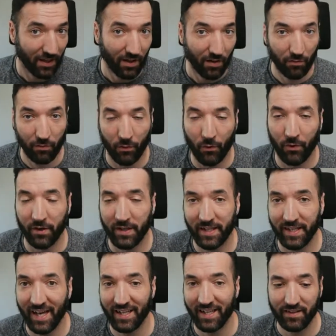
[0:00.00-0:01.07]
for the
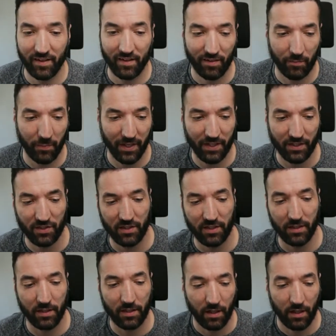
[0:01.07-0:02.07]
anticipation